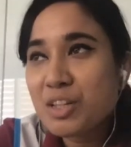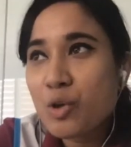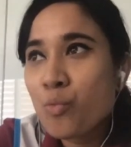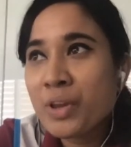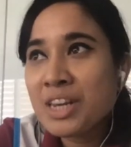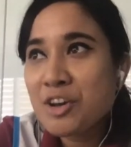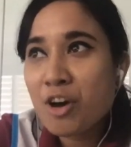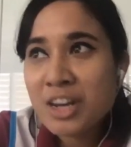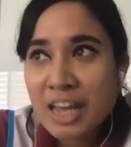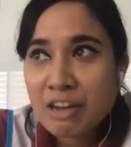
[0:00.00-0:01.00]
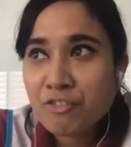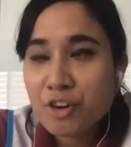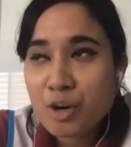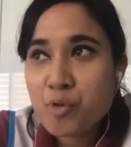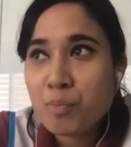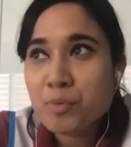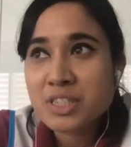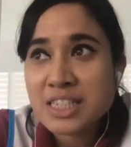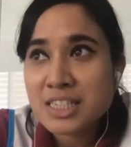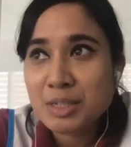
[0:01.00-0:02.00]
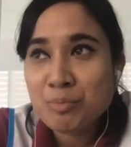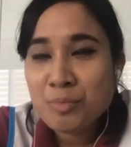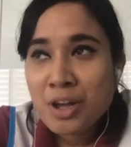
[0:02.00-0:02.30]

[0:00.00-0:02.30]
we did not have a proper system,